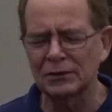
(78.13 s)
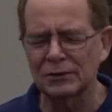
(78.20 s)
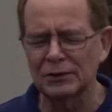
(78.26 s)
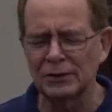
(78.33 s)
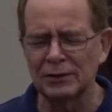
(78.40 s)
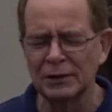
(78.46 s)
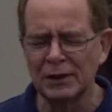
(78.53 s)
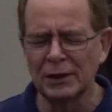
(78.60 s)

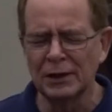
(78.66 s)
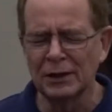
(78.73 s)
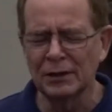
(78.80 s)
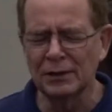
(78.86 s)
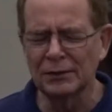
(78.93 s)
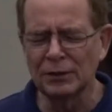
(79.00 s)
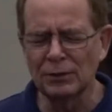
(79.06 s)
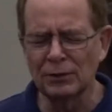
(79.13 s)
to
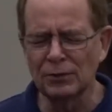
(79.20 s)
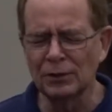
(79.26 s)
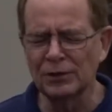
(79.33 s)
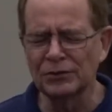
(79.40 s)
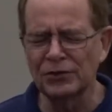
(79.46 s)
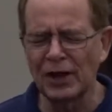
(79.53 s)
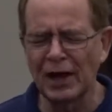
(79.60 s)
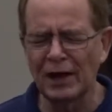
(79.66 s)
the
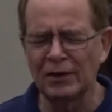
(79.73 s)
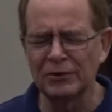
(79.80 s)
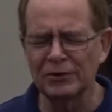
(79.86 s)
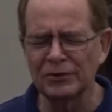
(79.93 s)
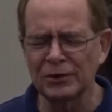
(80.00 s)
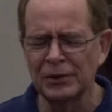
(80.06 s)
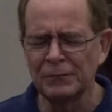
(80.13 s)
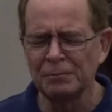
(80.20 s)
Lord's house.